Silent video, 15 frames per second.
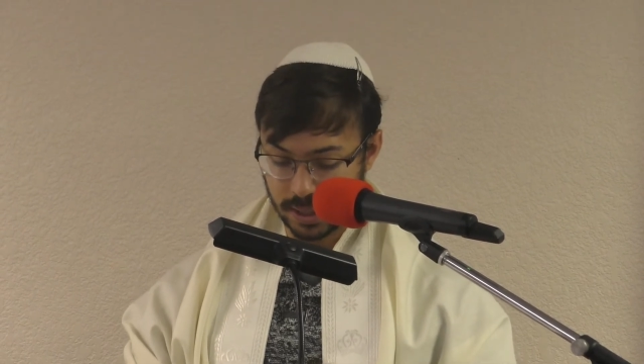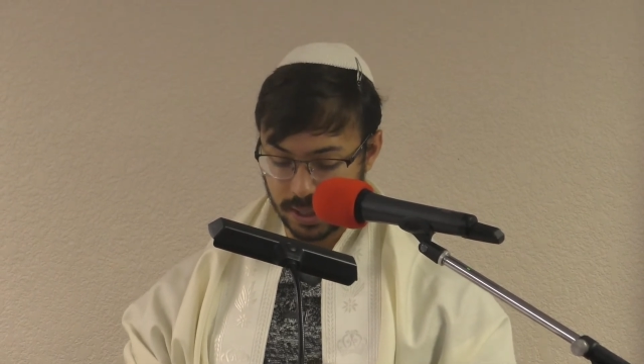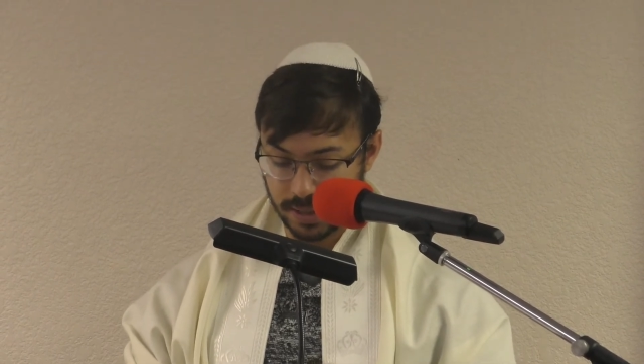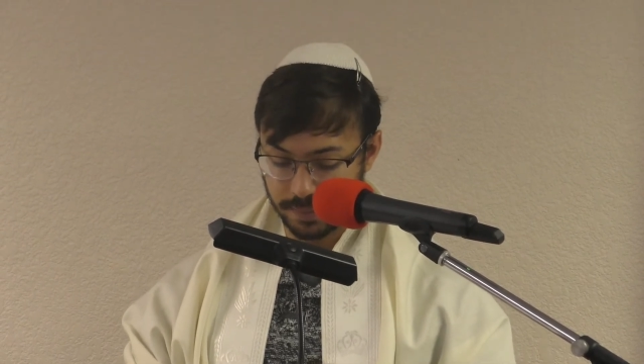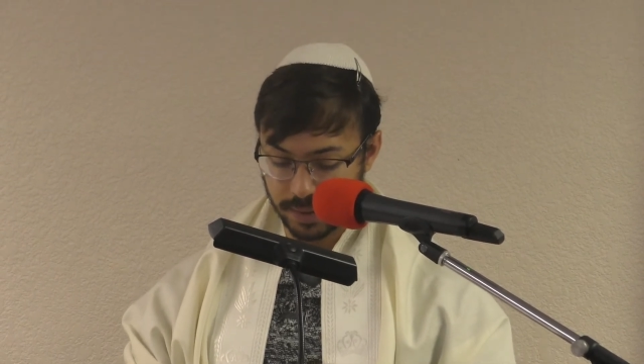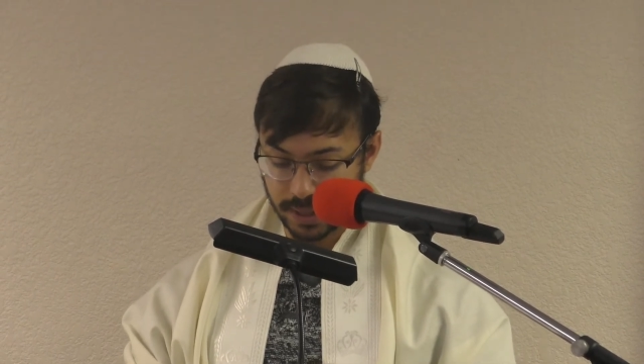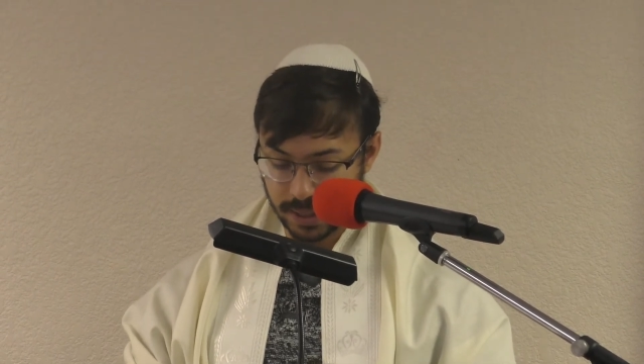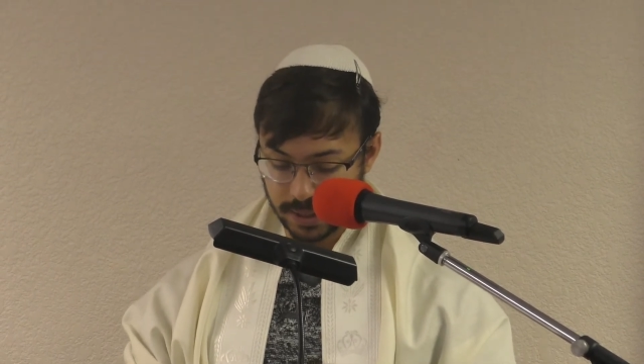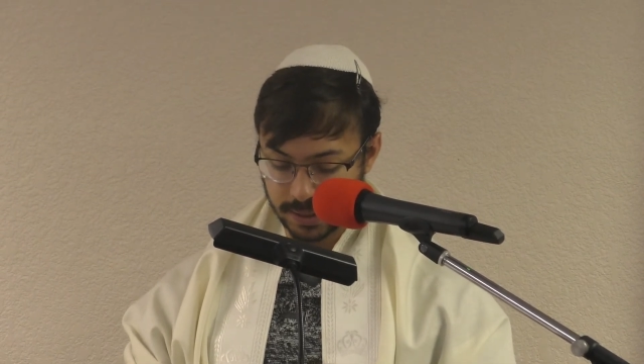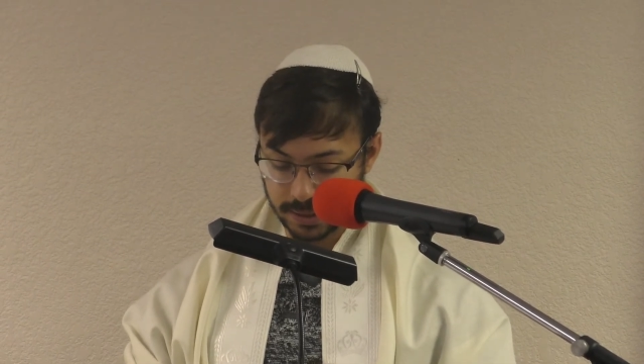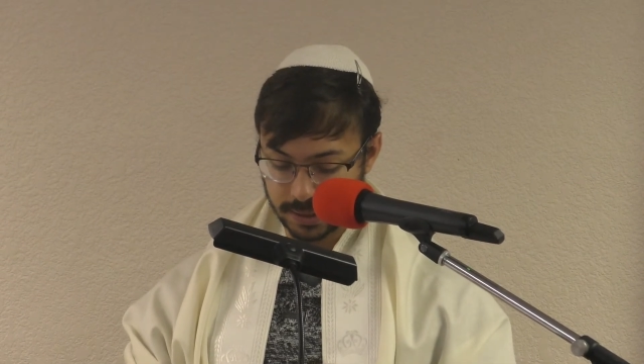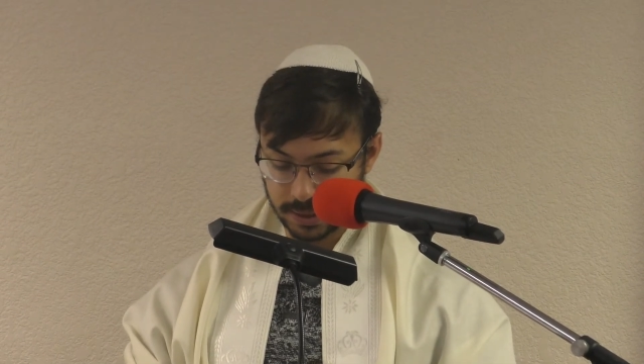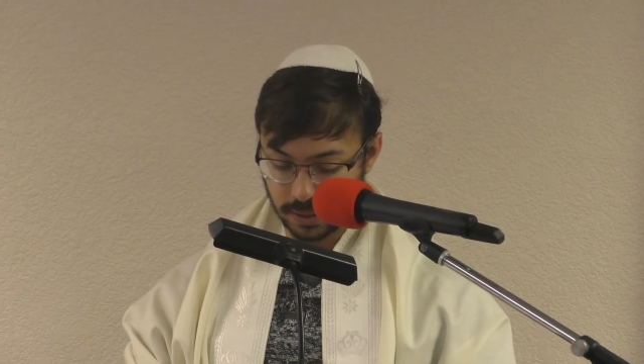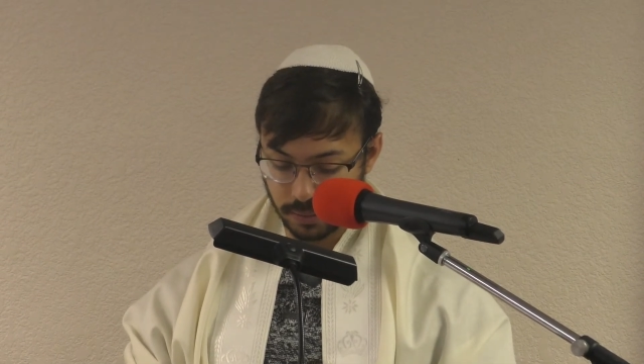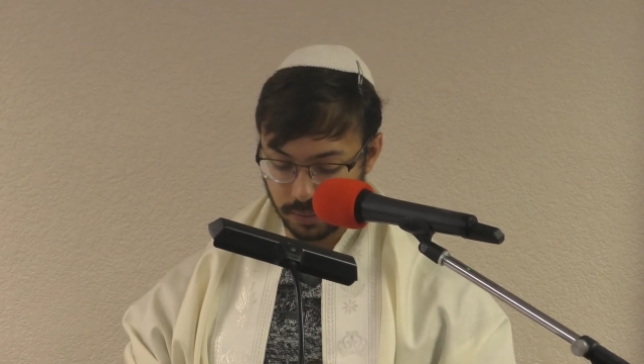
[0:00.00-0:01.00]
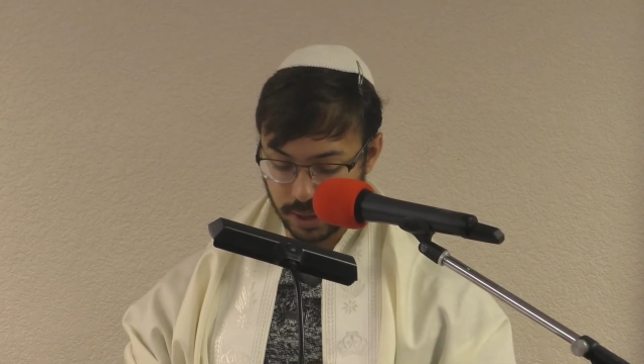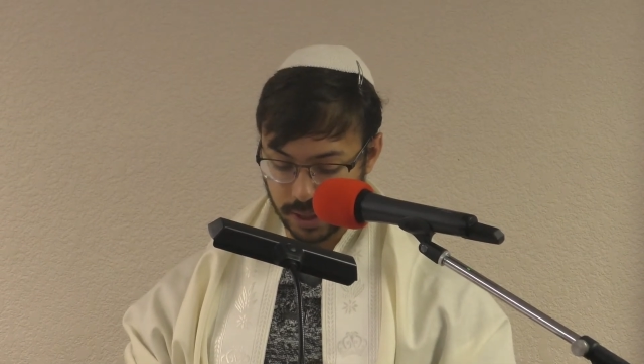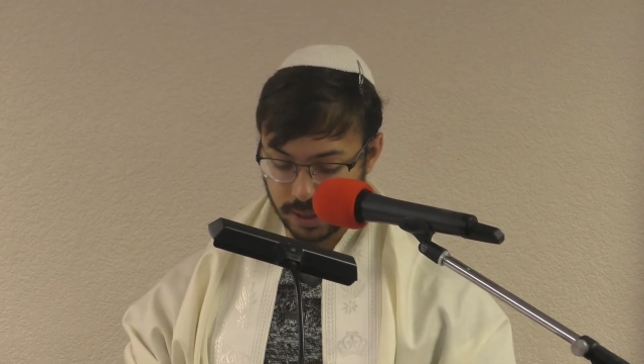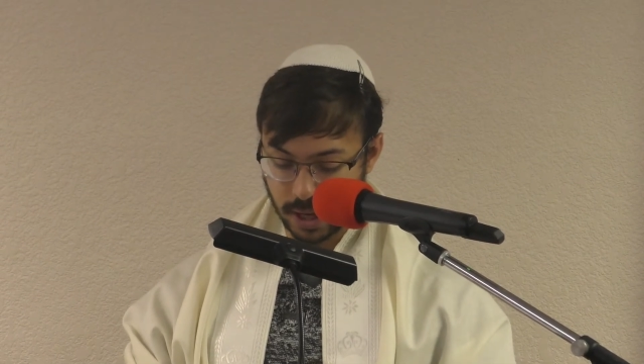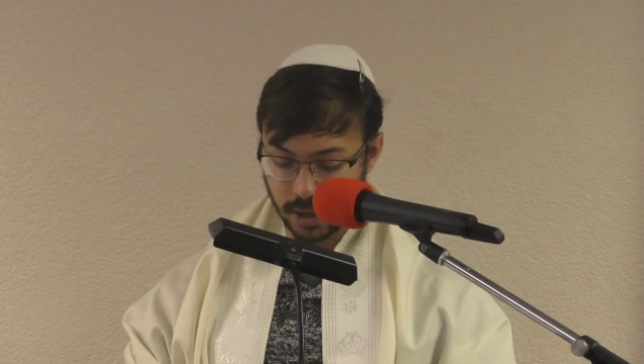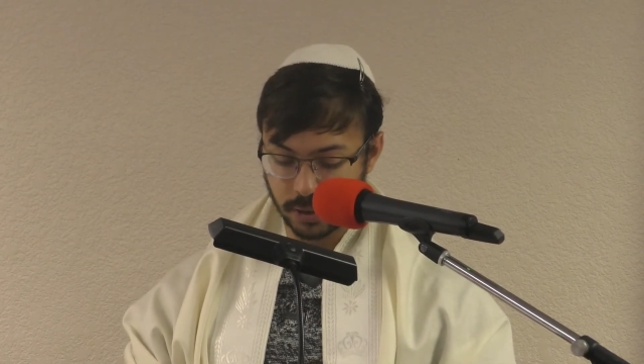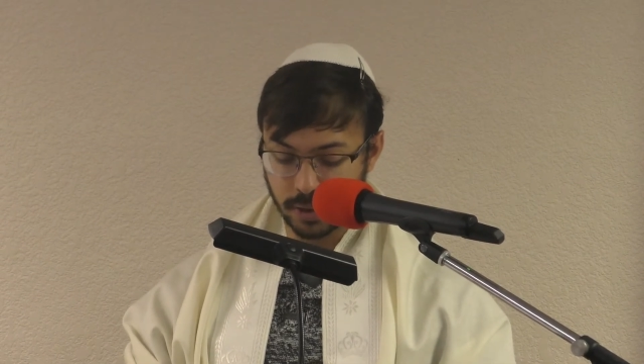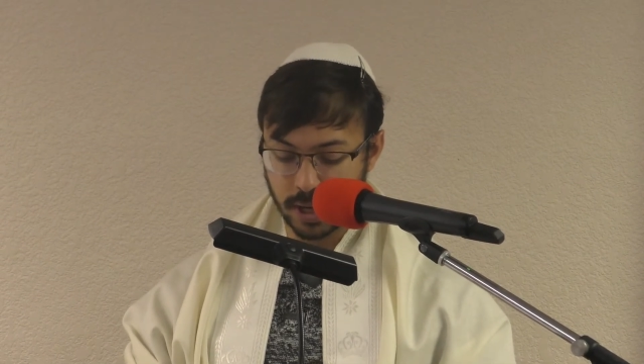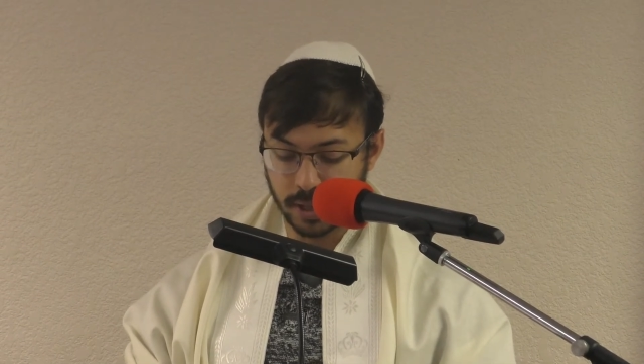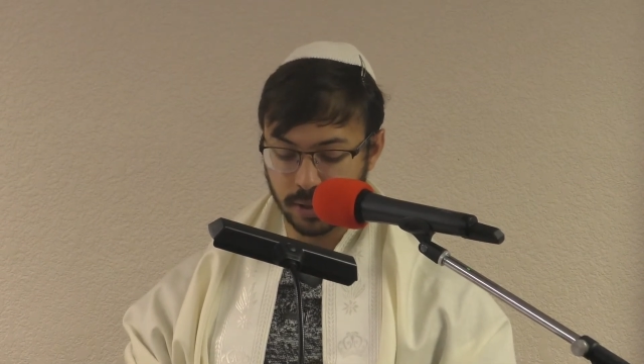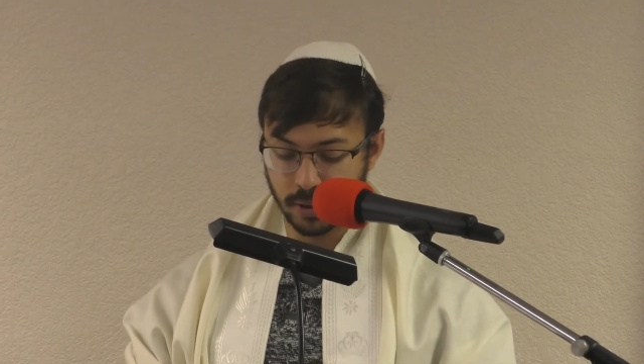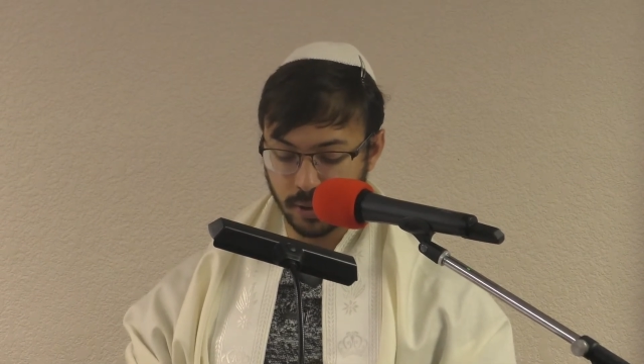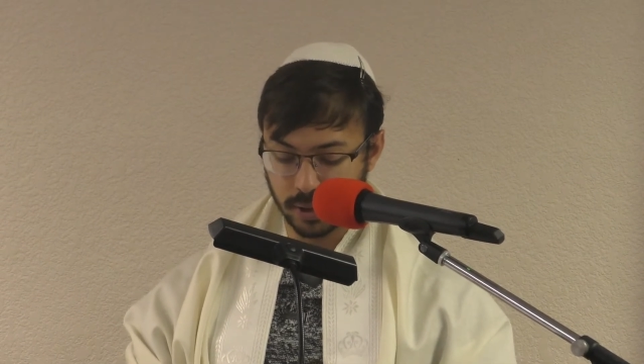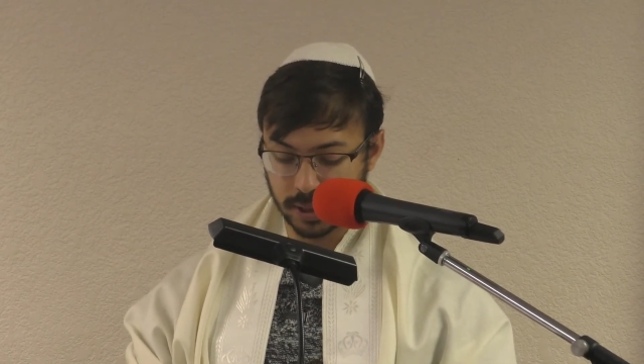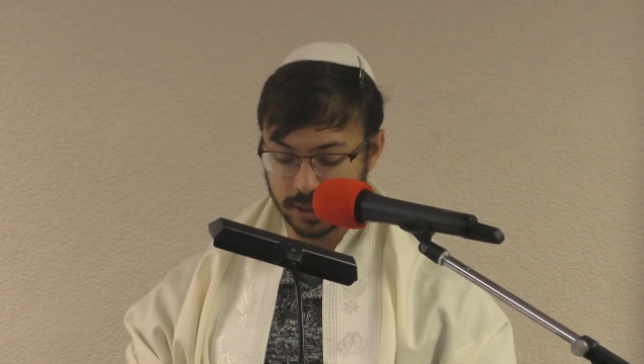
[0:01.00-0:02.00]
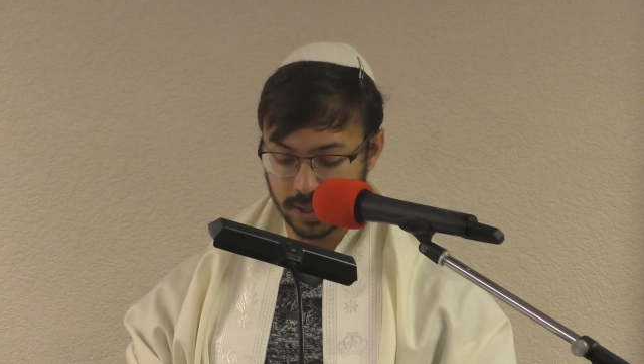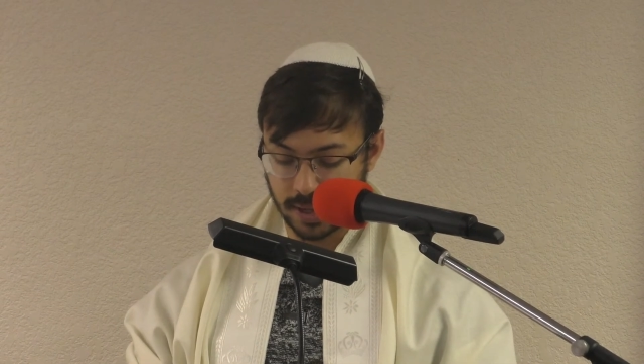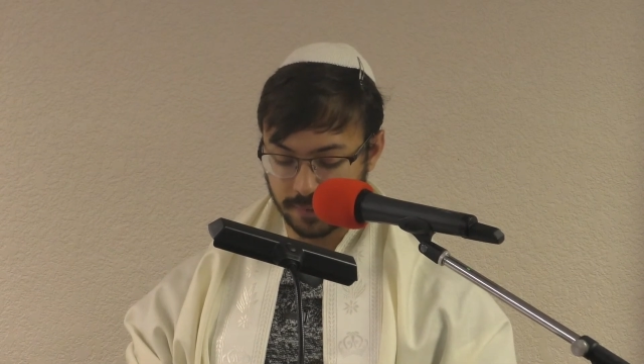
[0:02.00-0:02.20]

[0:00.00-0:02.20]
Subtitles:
It begins with Adonai calling to